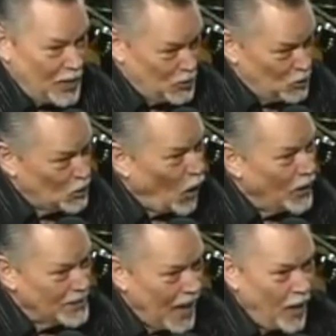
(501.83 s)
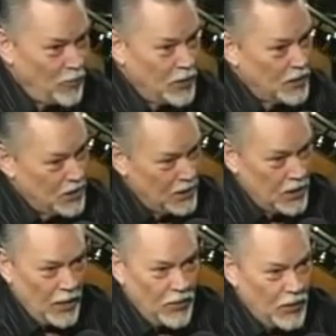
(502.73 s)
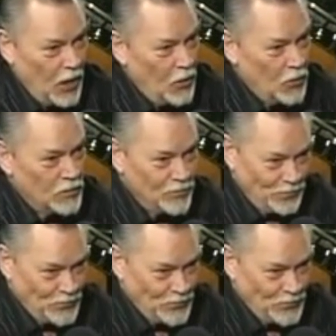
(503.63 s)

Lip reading: as you saw his outfits, he set the tone.